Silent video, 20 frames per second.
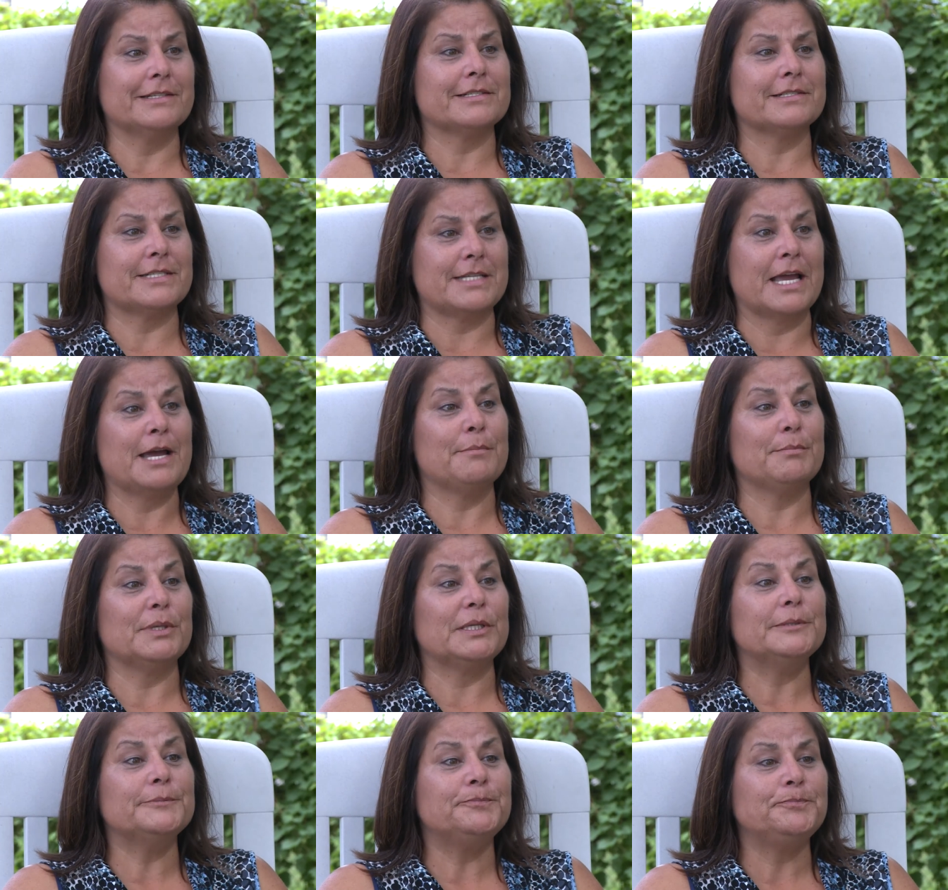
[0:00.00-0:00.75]
a
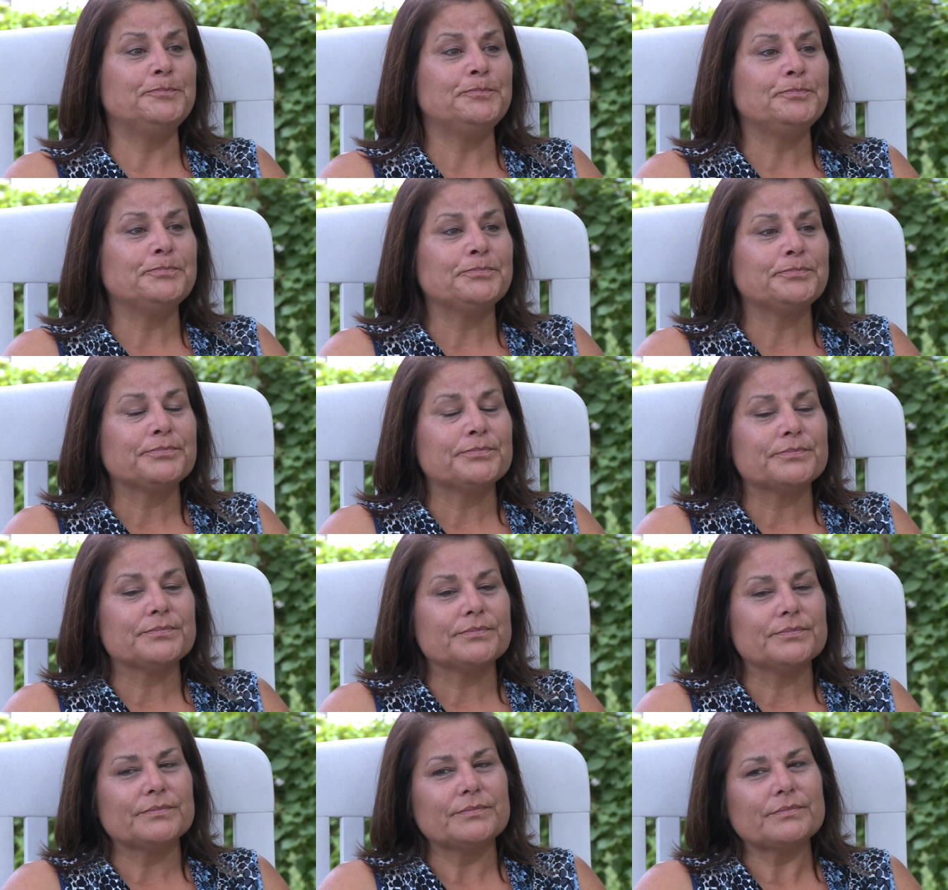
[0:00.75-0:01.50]
sample.
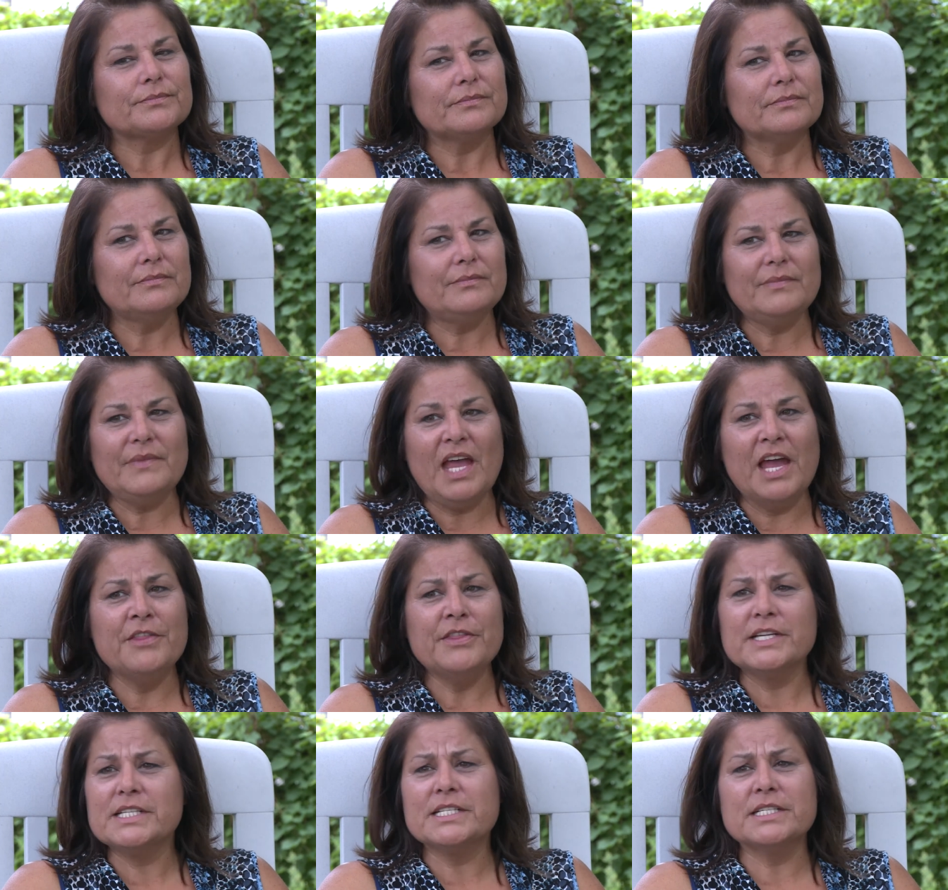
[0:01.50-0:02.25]

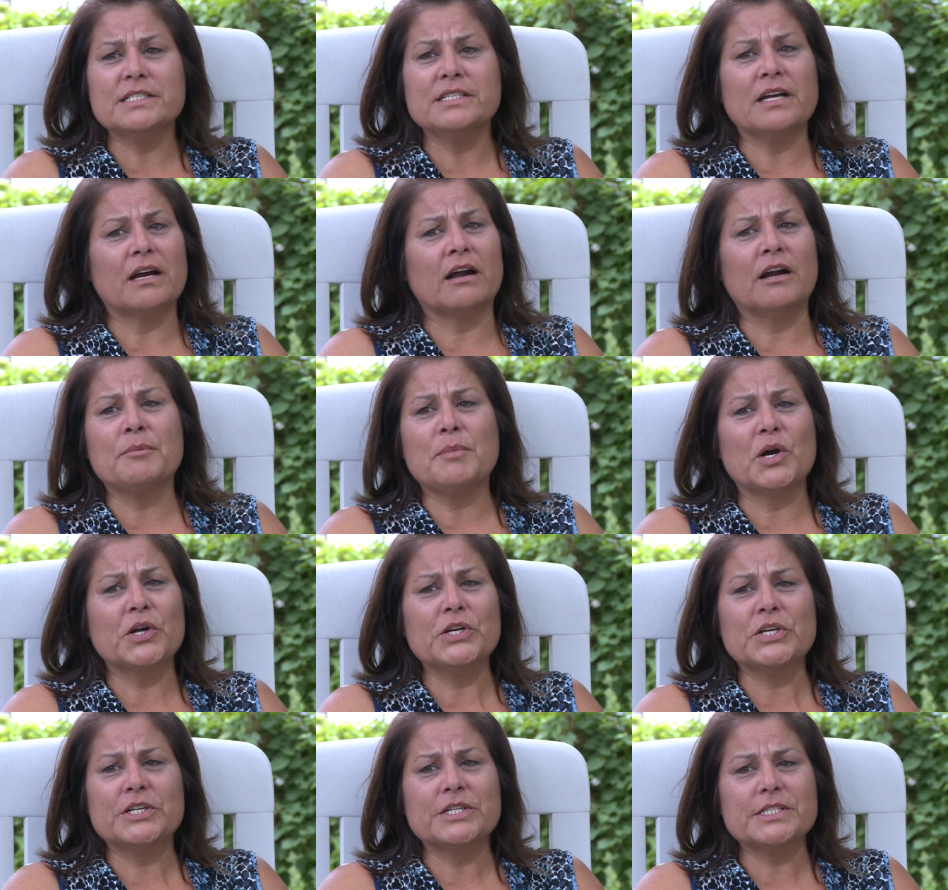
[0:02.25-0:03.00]
And they said, our
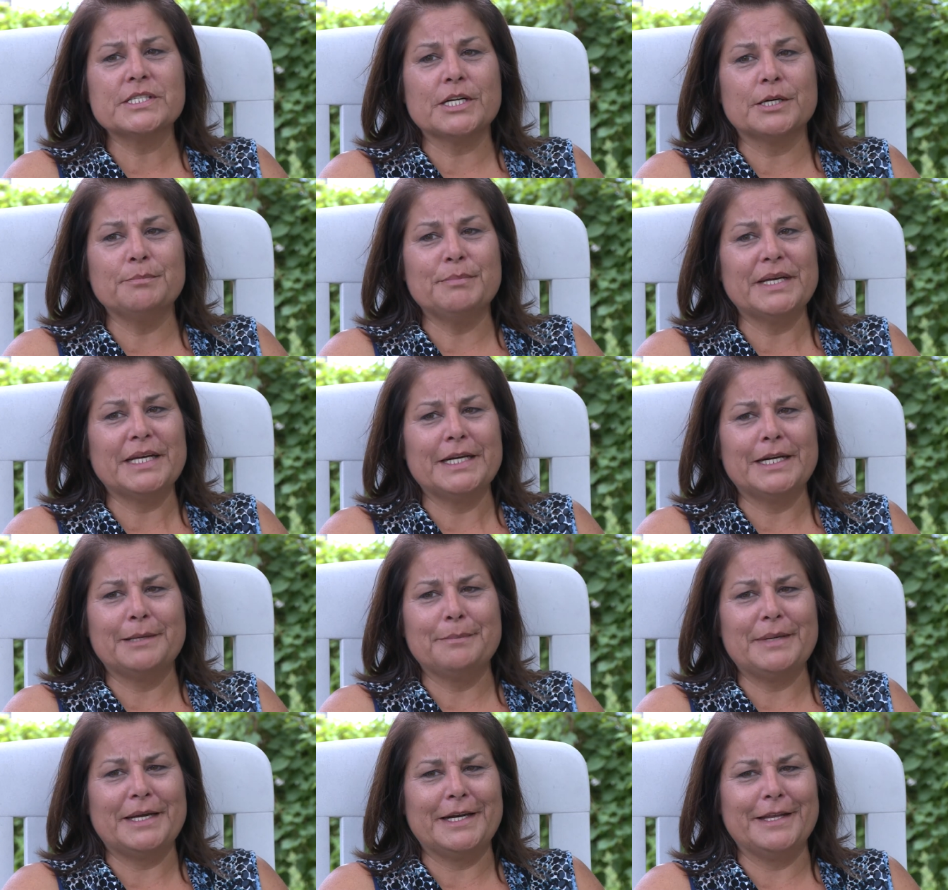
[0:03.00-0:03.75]
monitors aren't picking
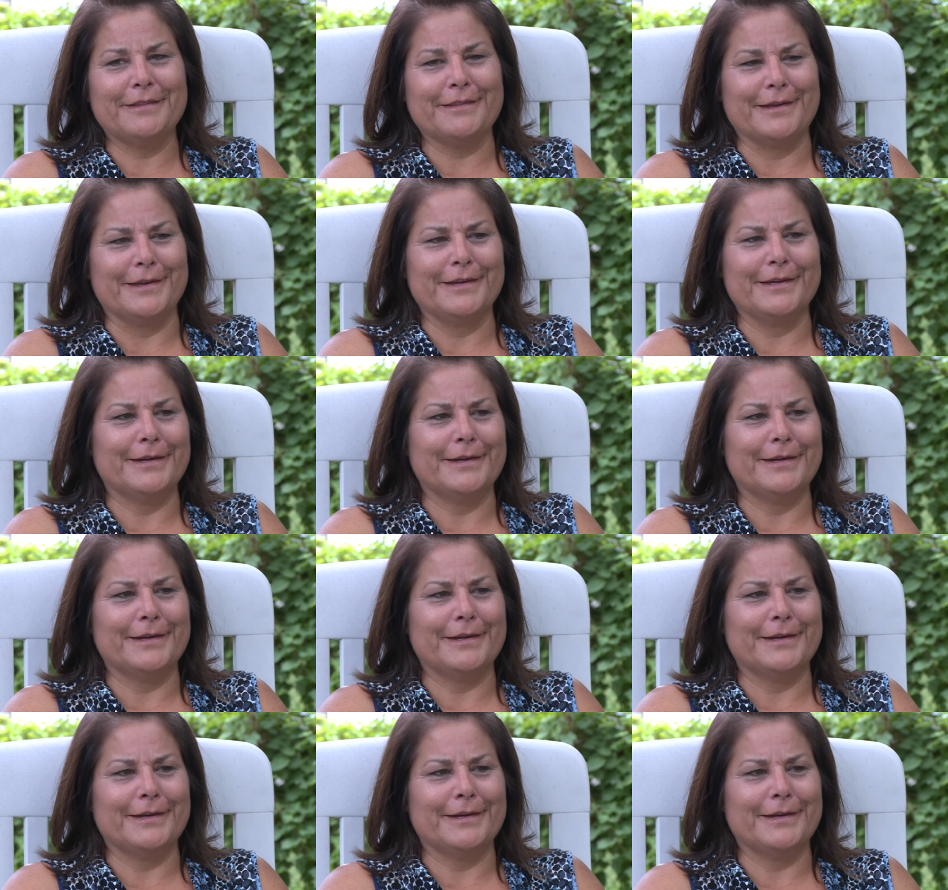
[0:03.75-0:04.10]
up anything.